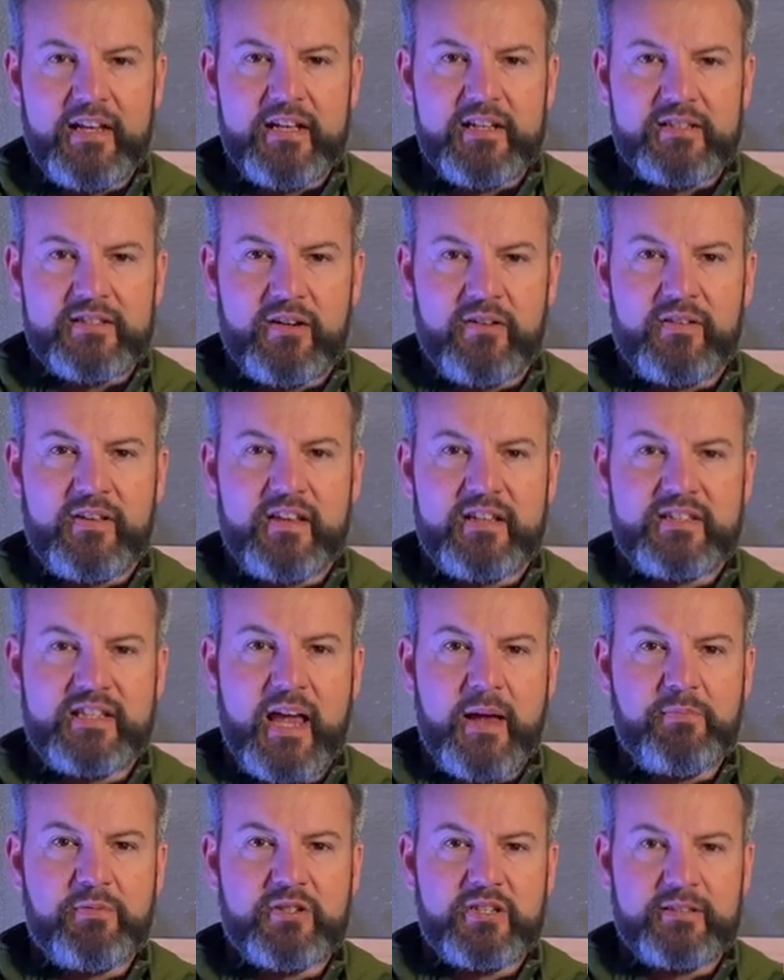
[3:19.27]
So
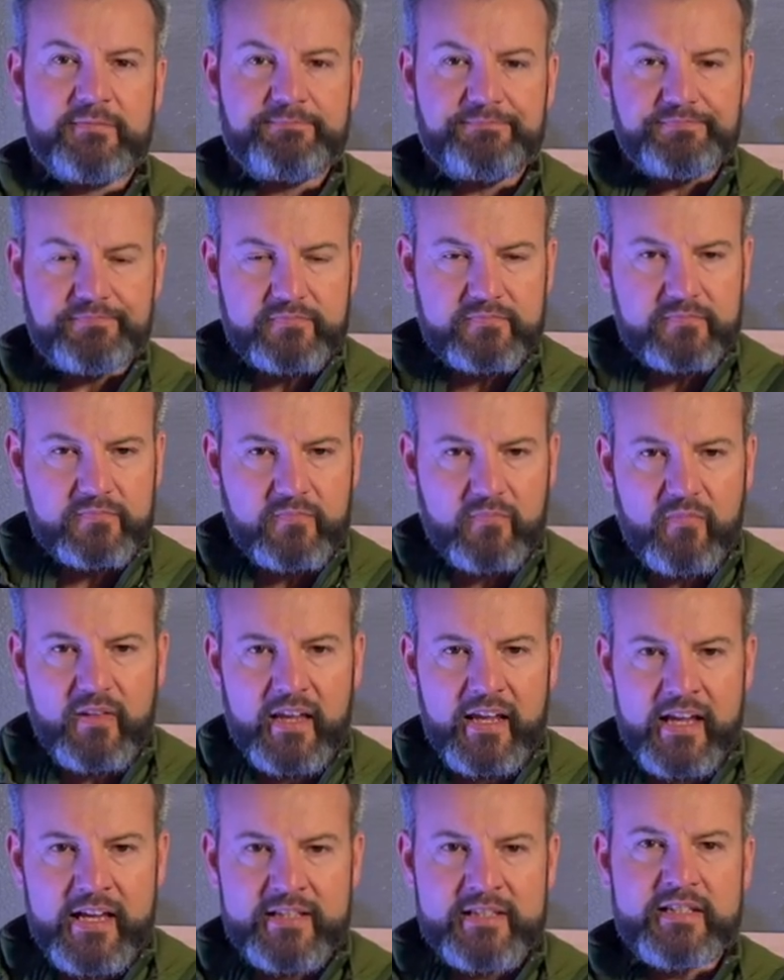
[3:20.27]
deception
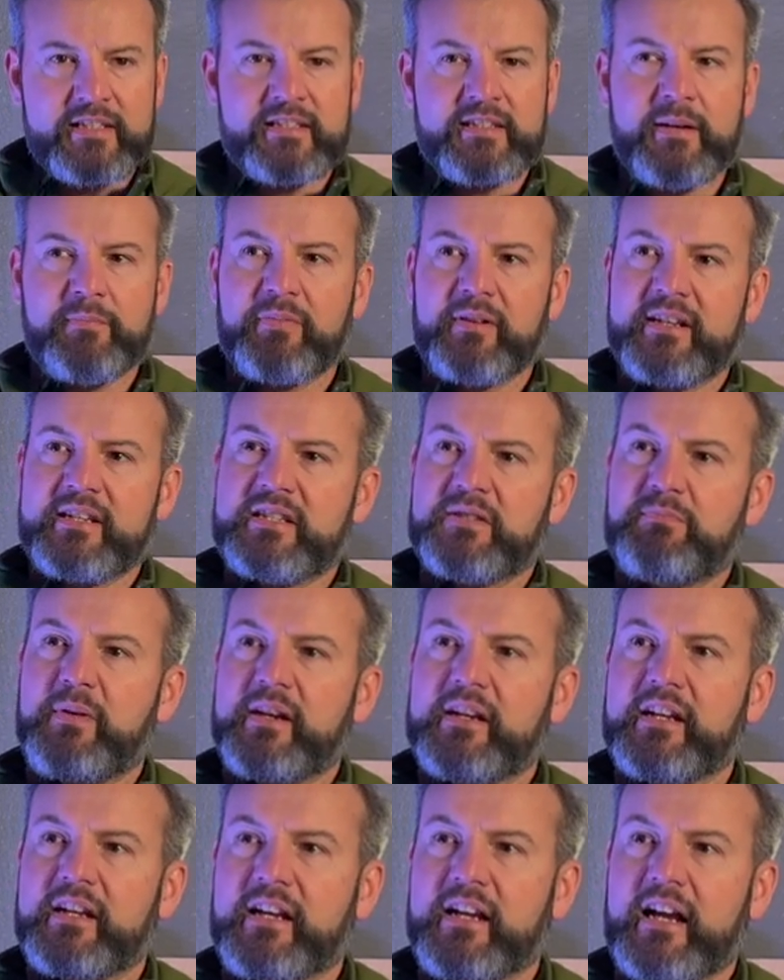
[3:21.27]
isn't simply
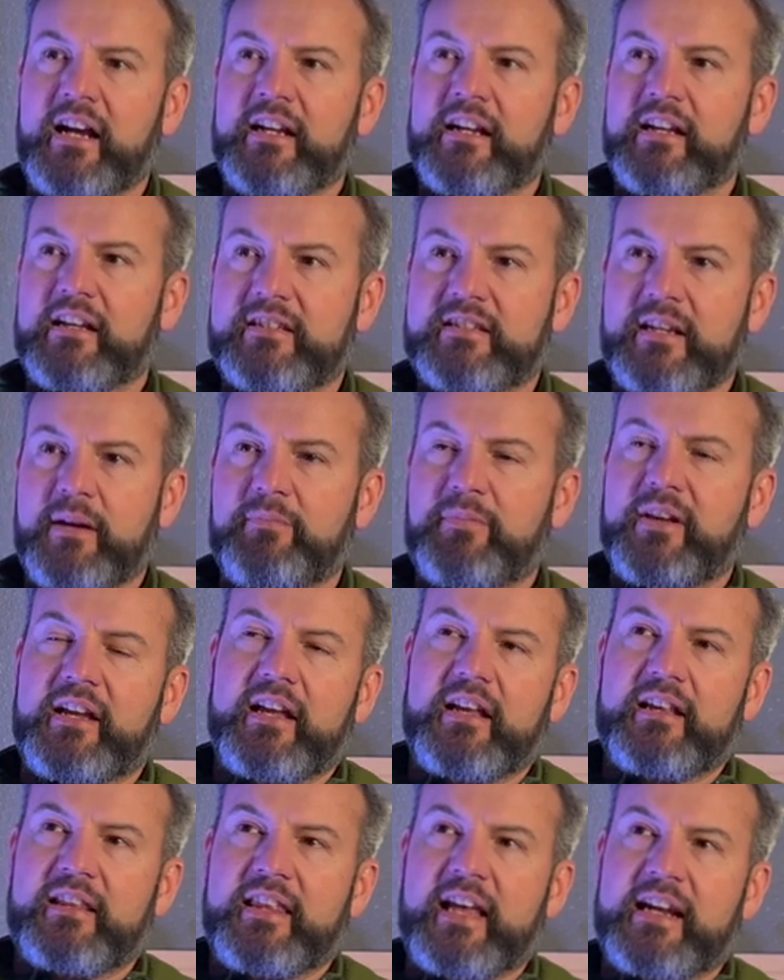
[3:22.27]
speaking uh,
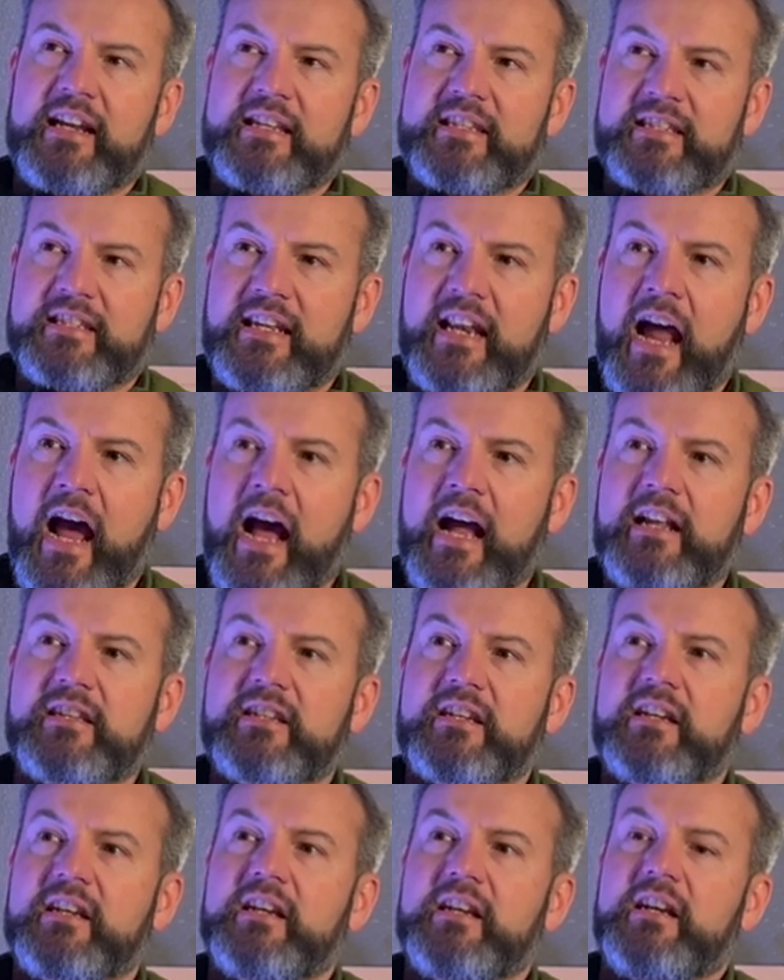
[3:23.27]
something that is not
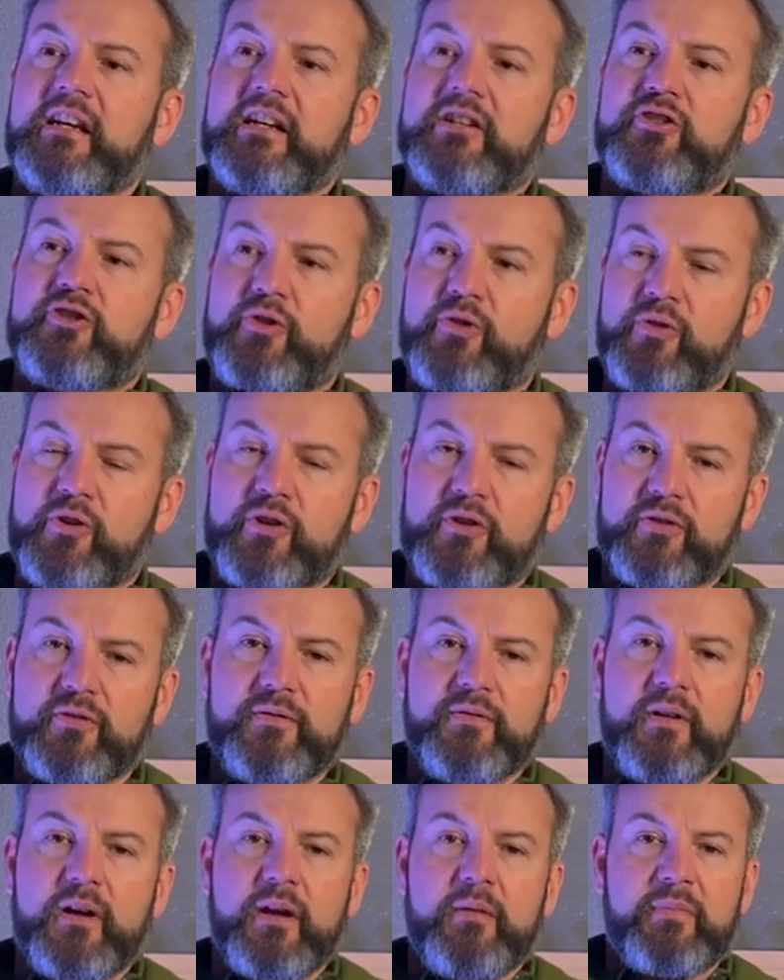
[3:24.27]

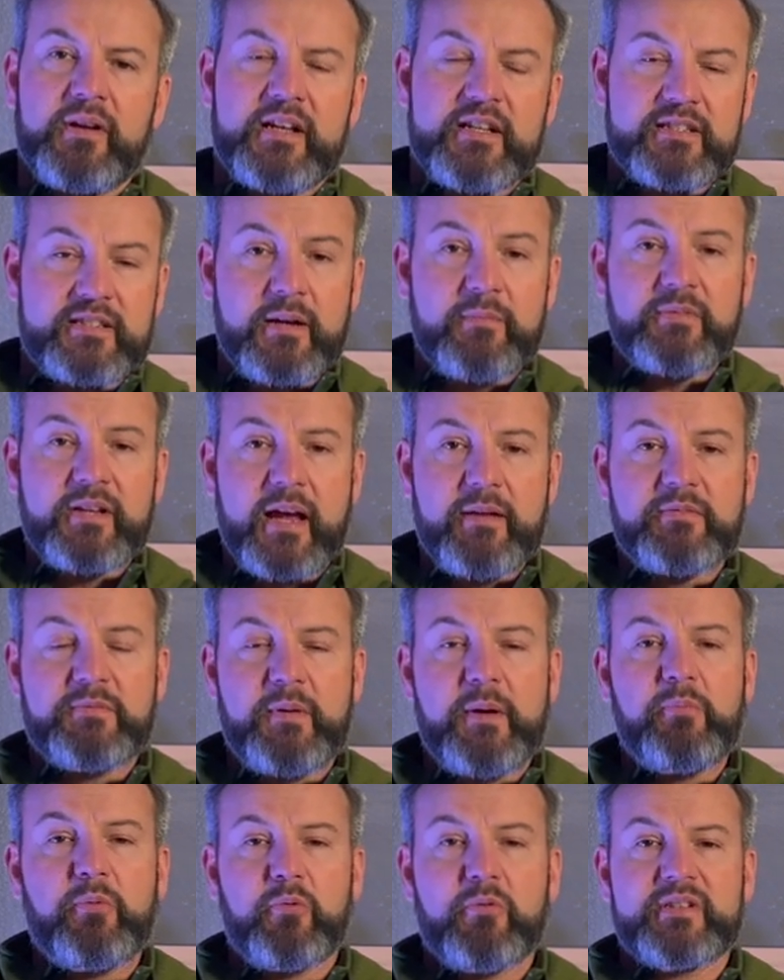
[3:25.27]
true, because sometimes
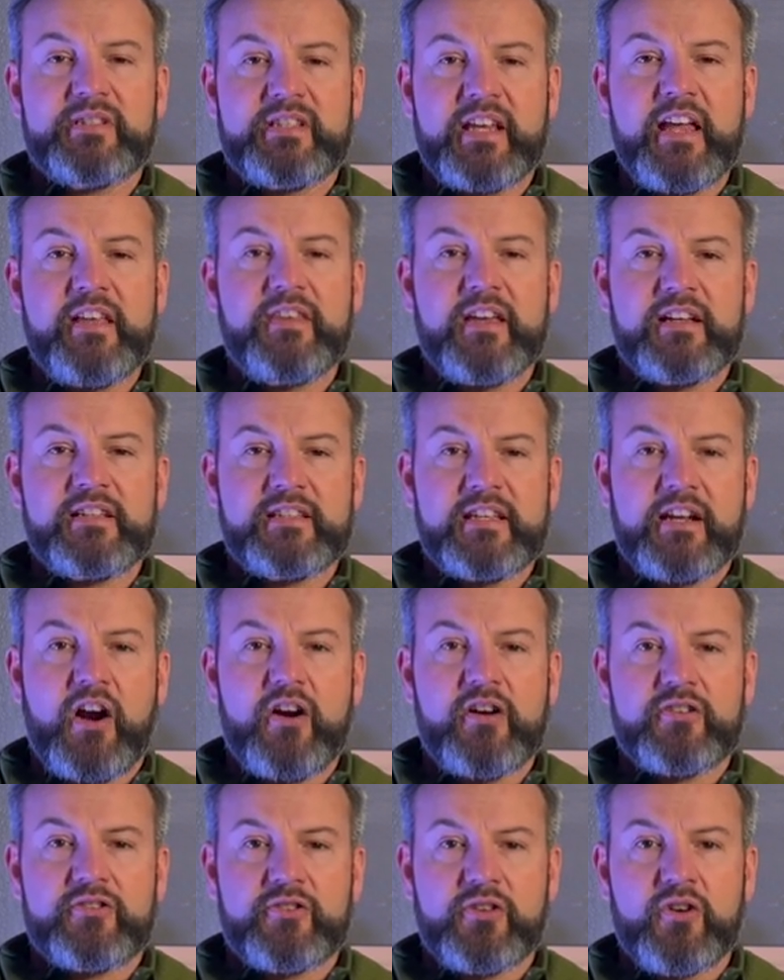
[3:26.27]
people will say things that
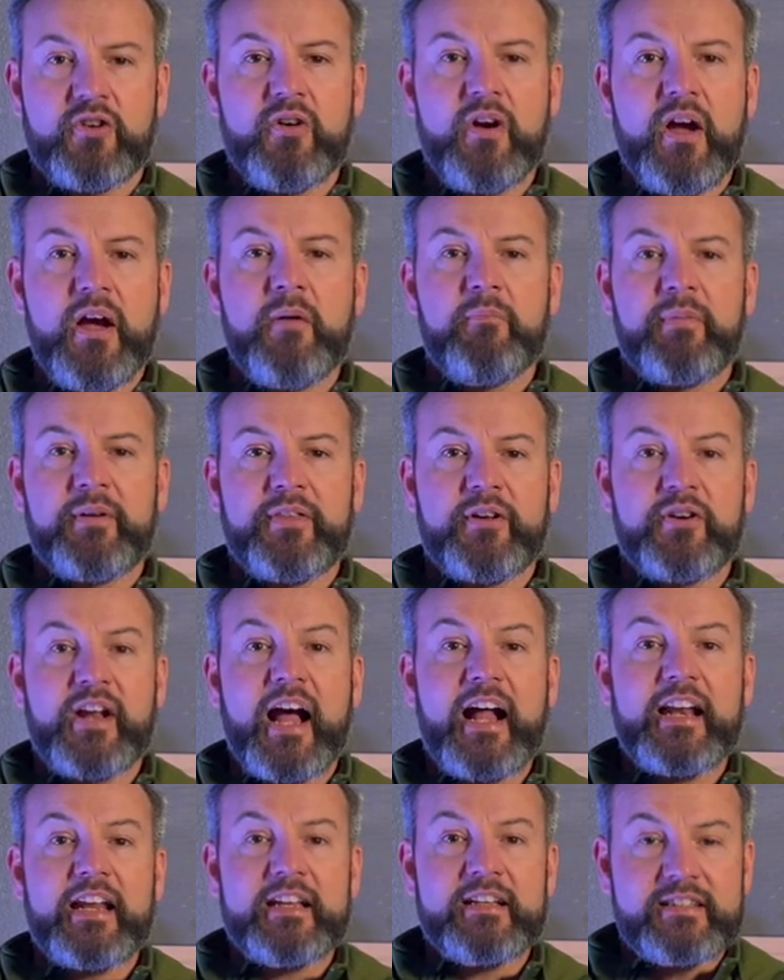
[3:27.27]
aren't true, but they're
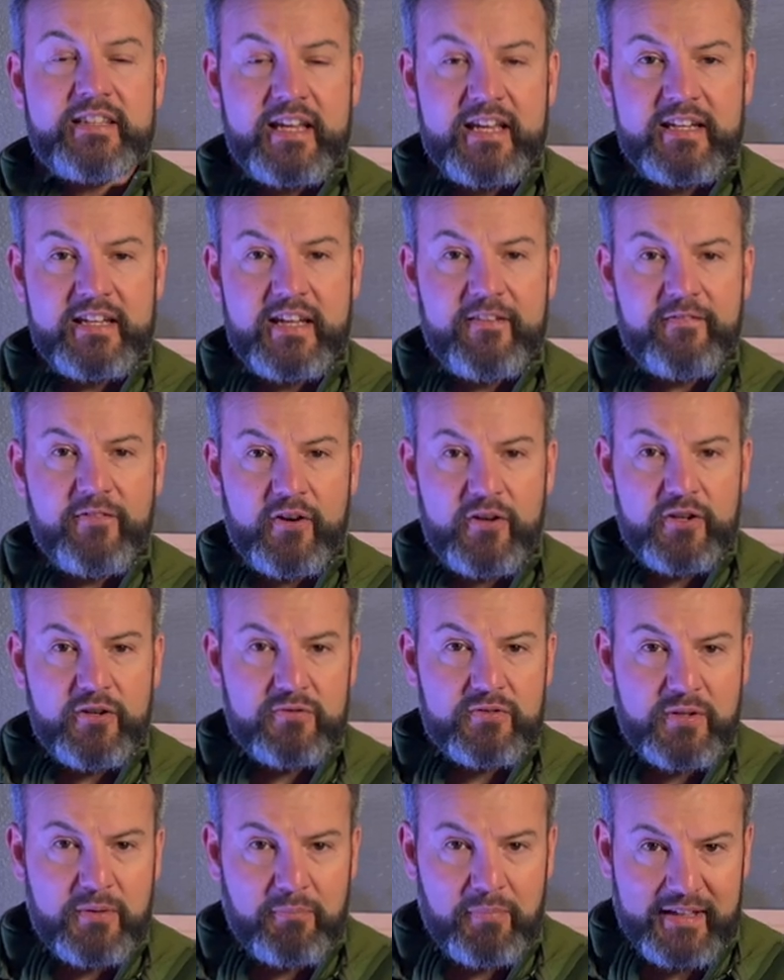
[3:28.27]
not intending for you
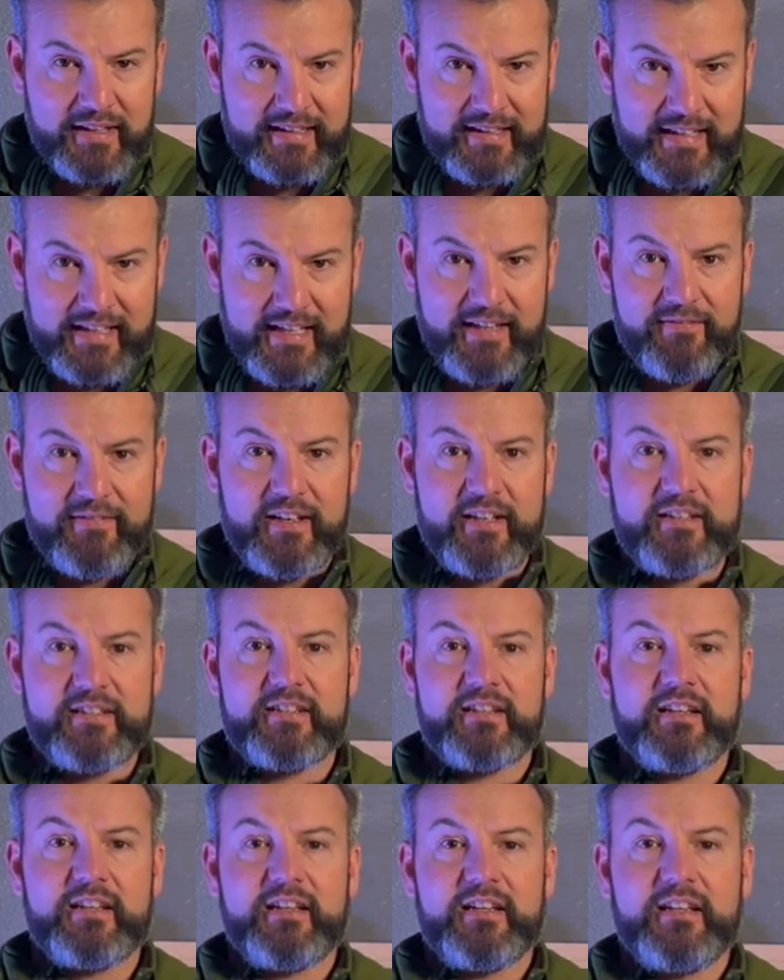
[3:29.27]
to believe it,
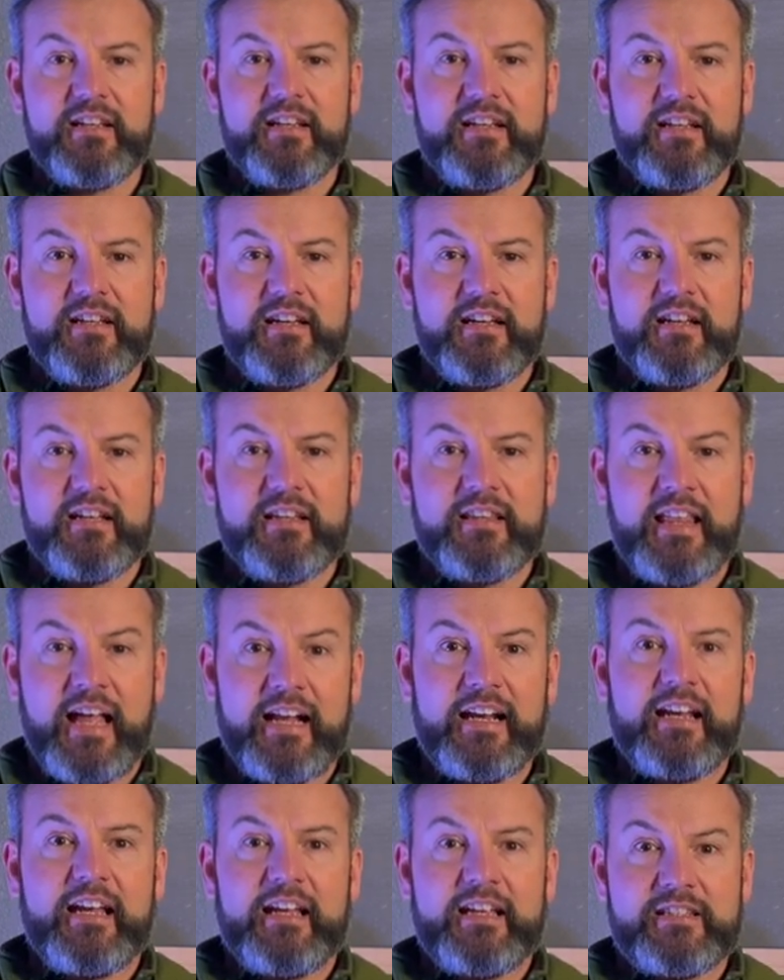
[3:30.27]

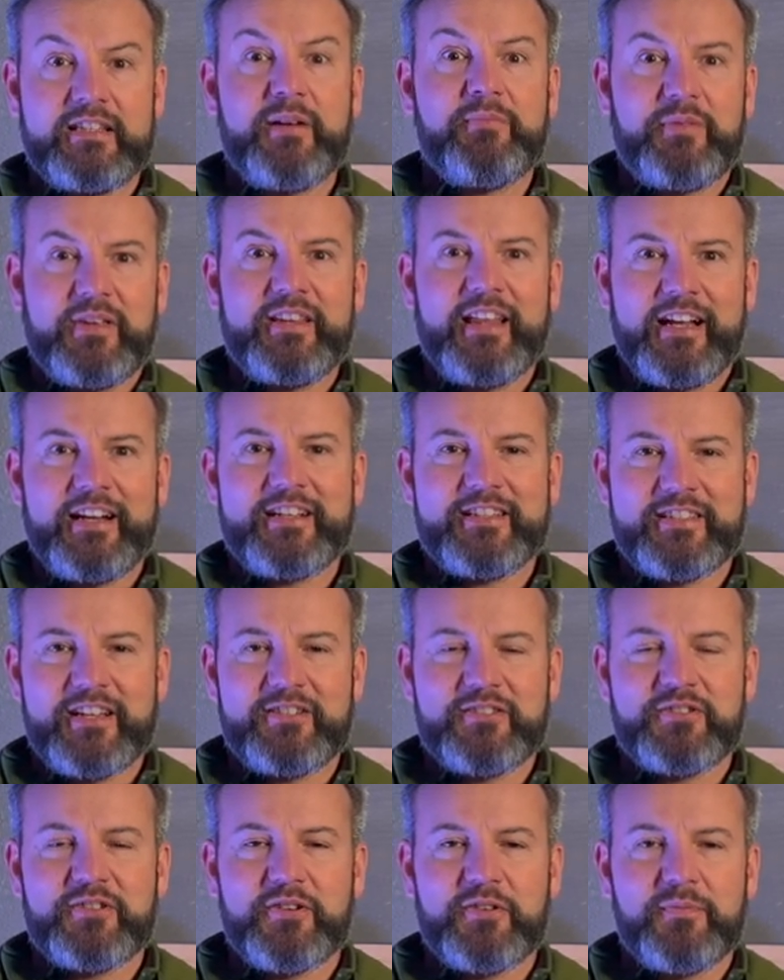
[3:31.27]
that something that is
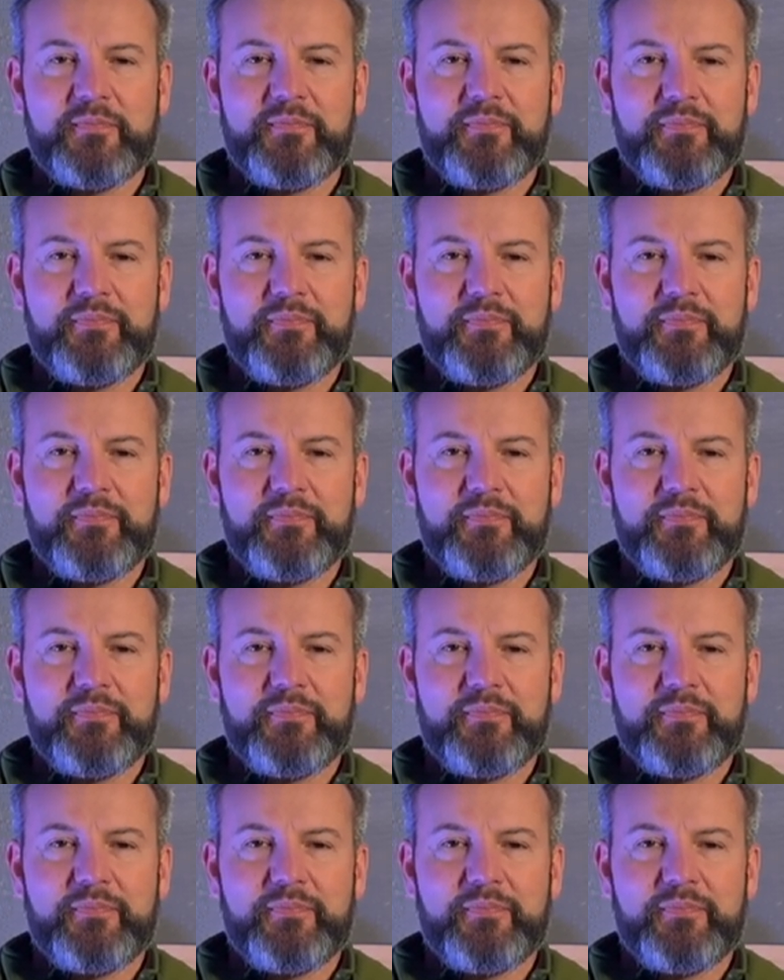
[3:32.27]
untrue.